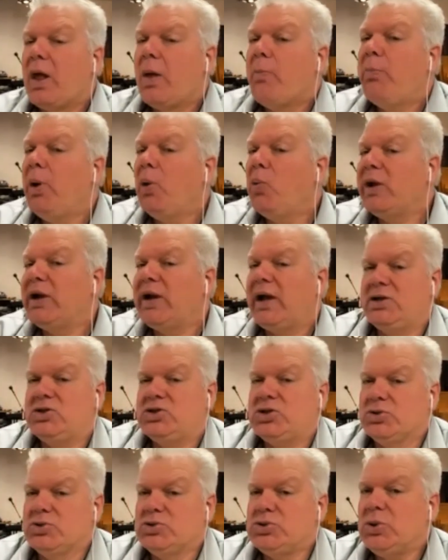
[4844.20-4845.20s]
But when I
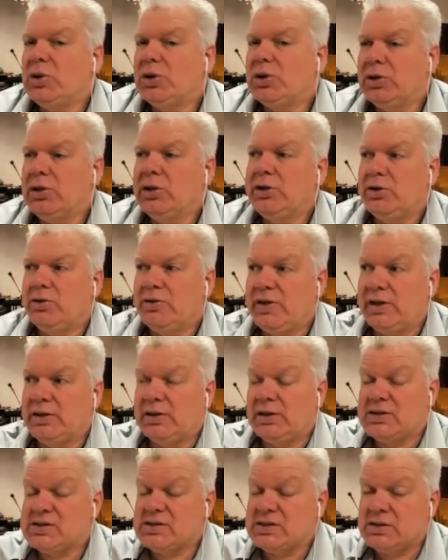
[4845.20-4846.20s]
told you earlier that
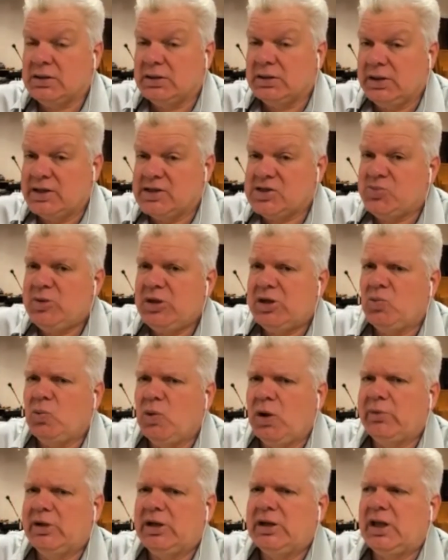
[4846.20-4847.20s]
this lesbian
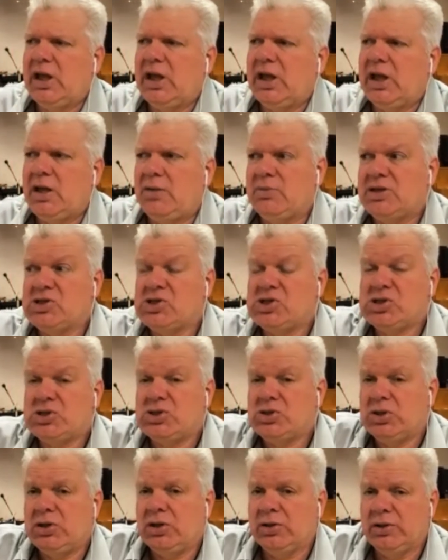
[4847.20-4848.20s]
woman came and
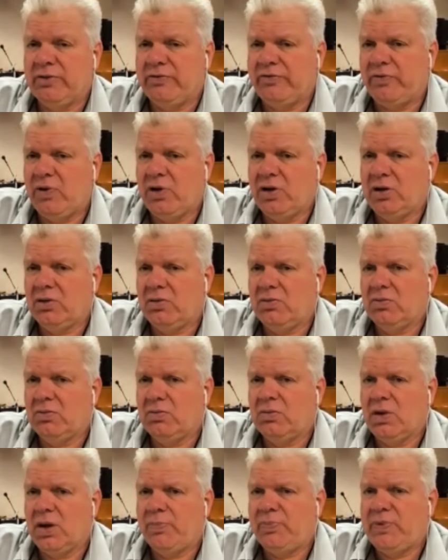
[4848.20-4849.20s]
stood in the front
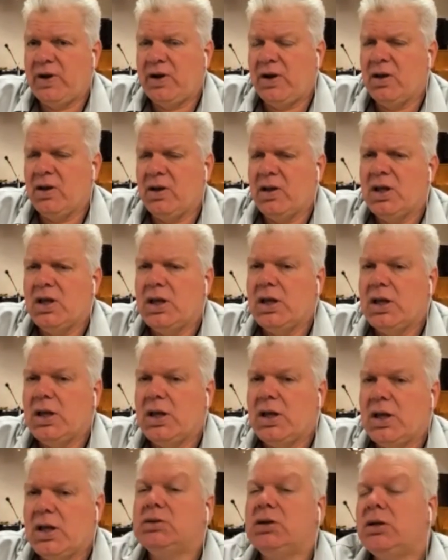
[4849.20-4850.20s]
up there,
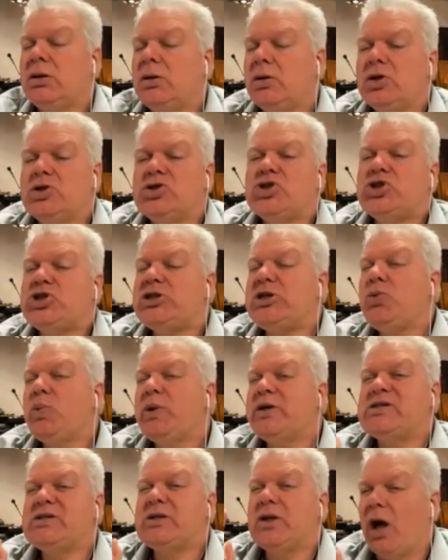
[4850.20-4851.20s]
she
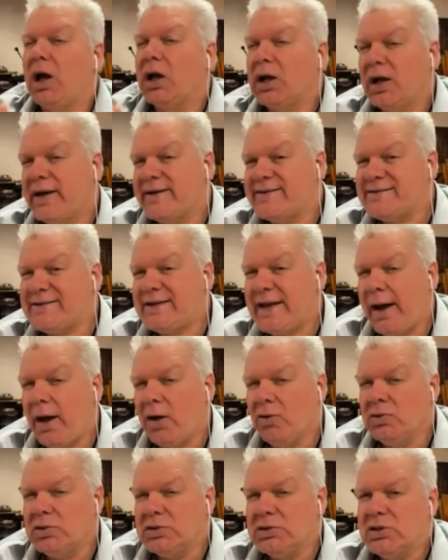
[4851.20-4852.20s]
was not cussed
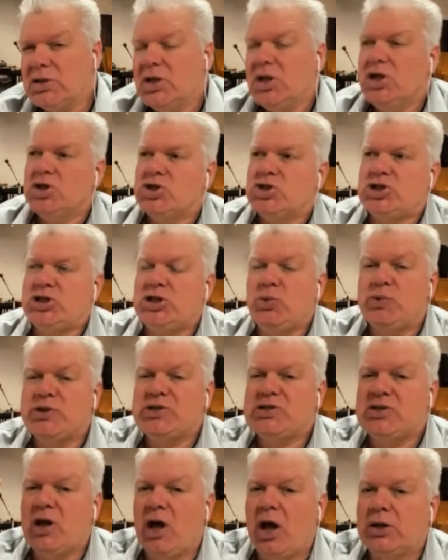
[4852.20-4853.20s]
out. She
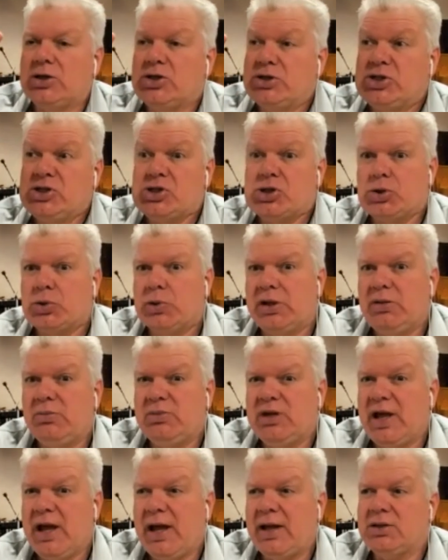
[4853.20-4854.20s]
was not
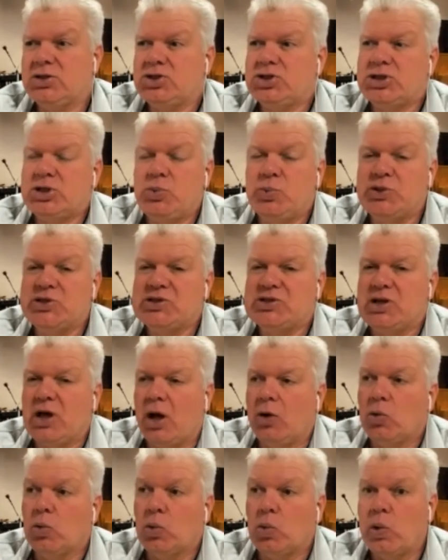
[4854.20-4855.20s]
screamed at. She was
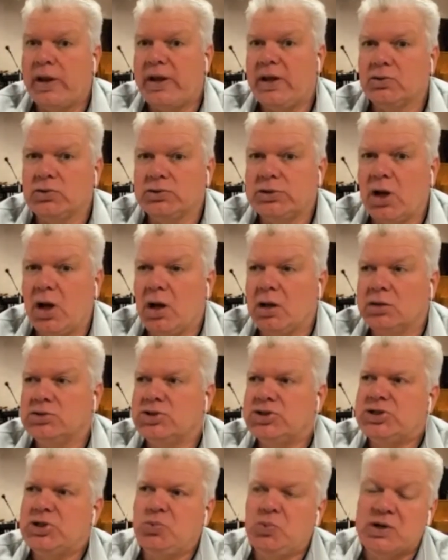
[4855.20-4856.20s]
not railed on.
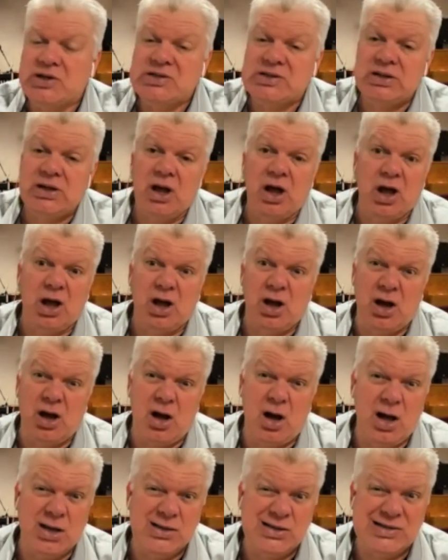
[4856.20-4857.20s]
She wasn't
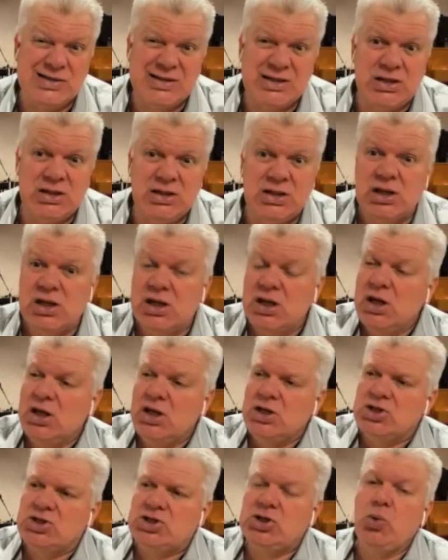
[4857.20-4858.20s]
accosted.
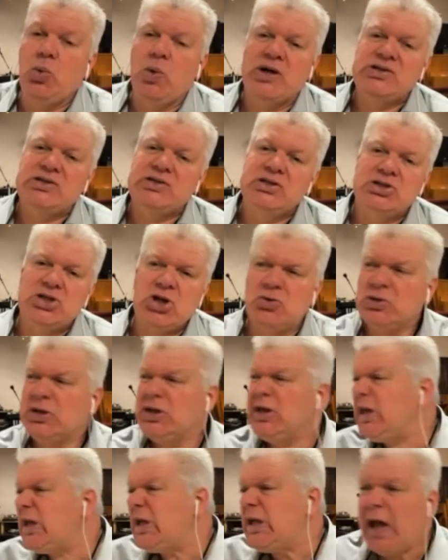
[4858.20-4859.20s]
She wasn't told,
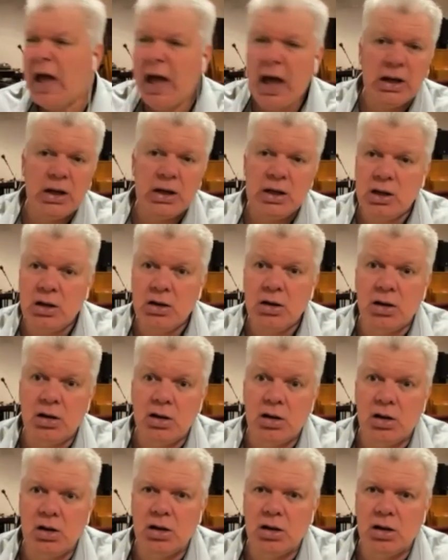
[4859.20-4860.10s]
get out of here.